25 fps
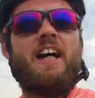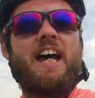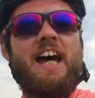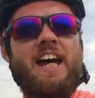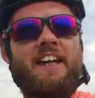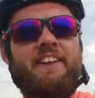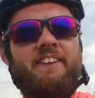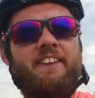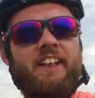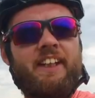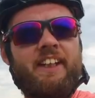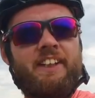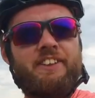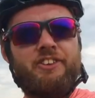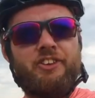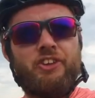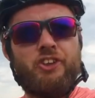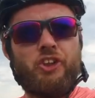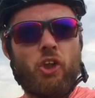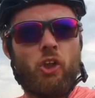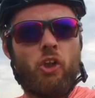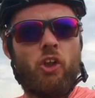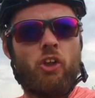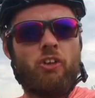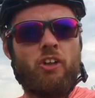and the
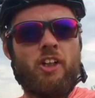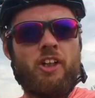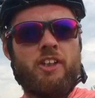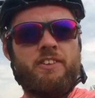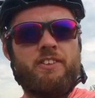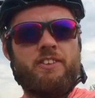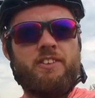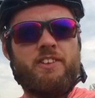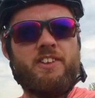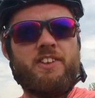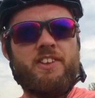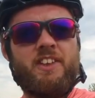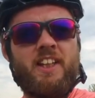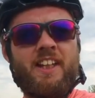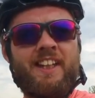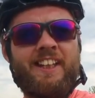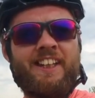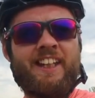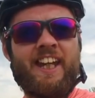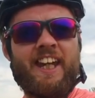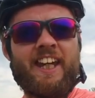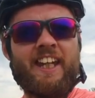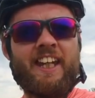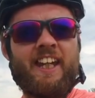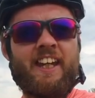endurance
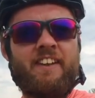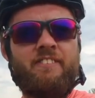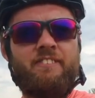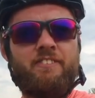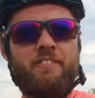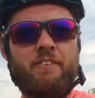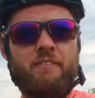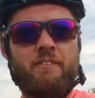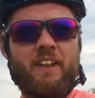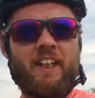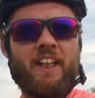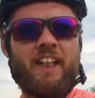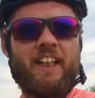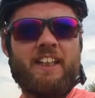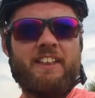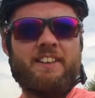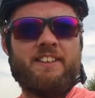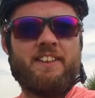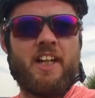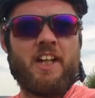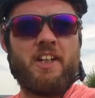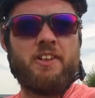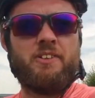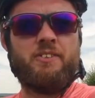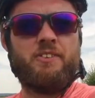kick in from the
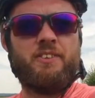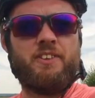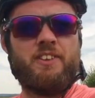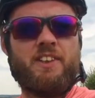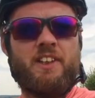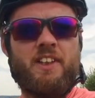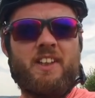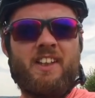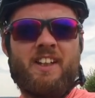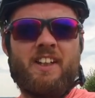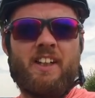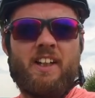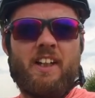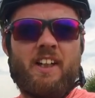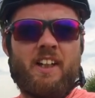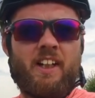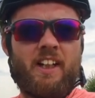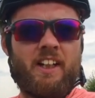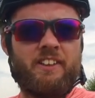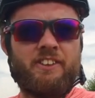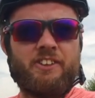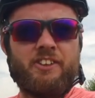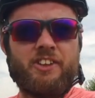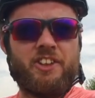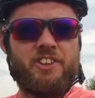ketones
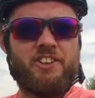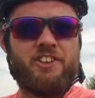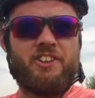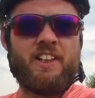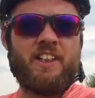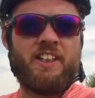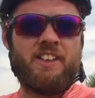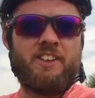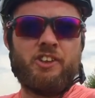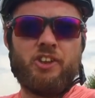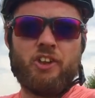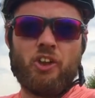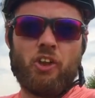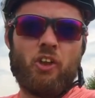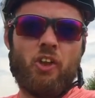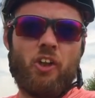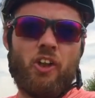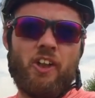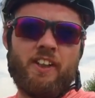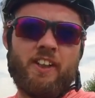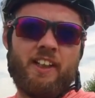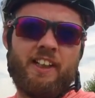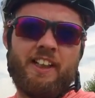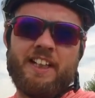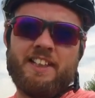and just
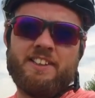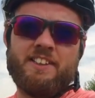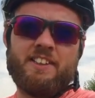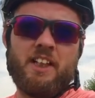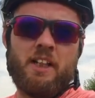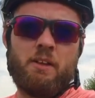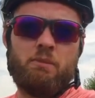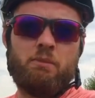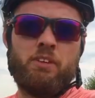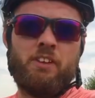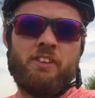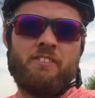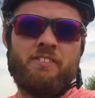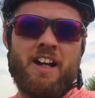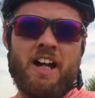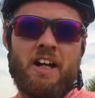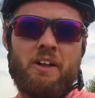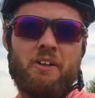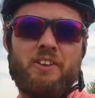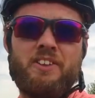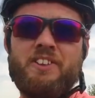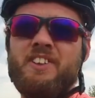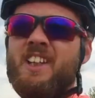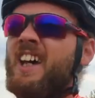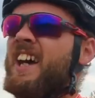enjoy the last couple of
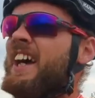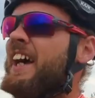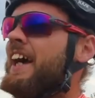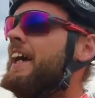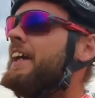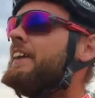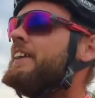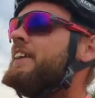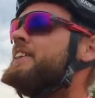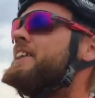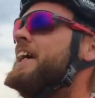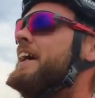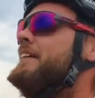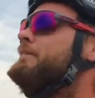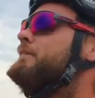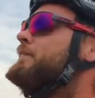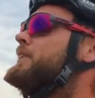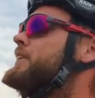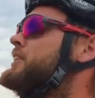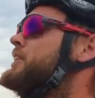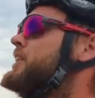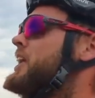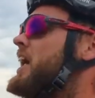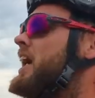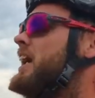hours. The
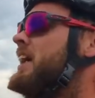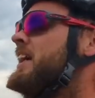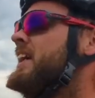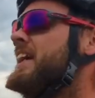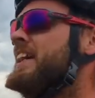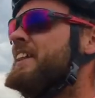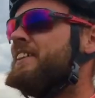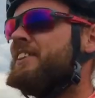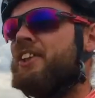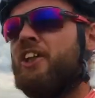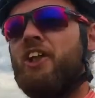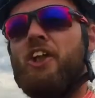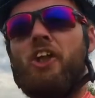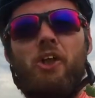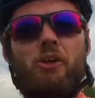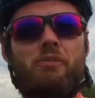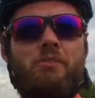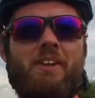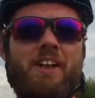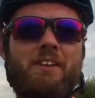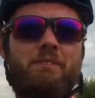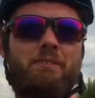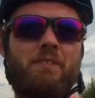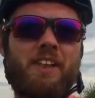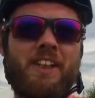temperature is
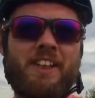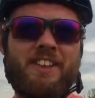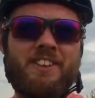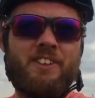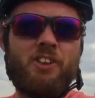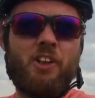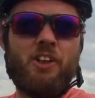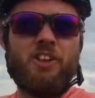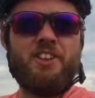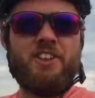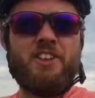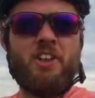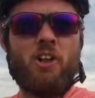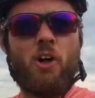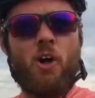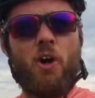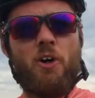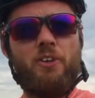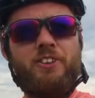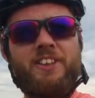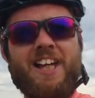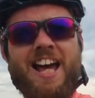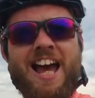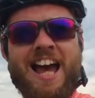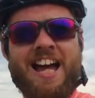humid, but it's not as
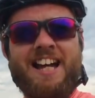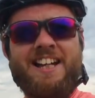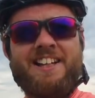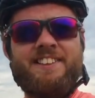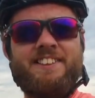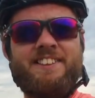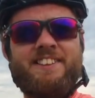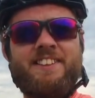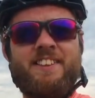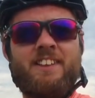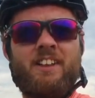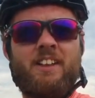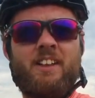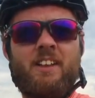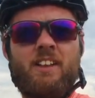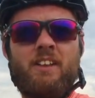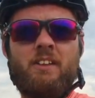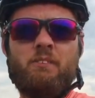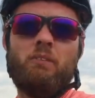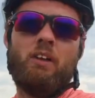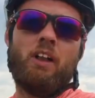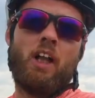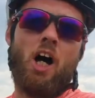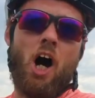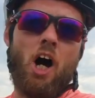hot as,
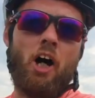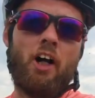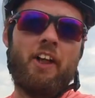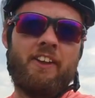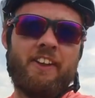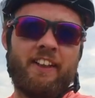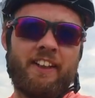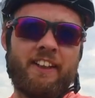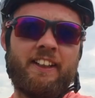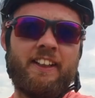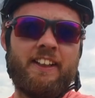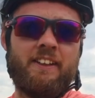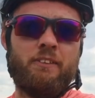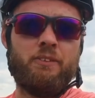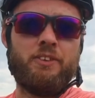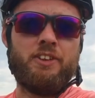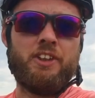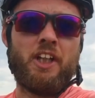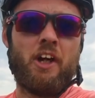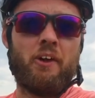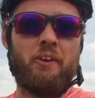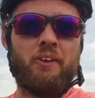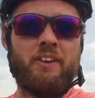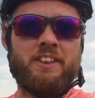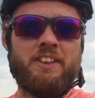well, I think it was
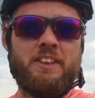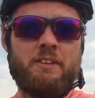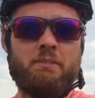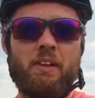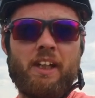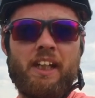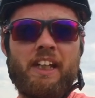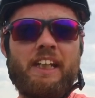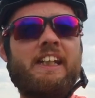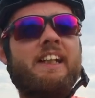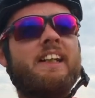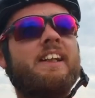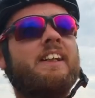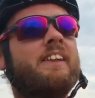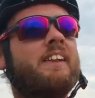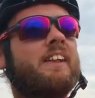going to be.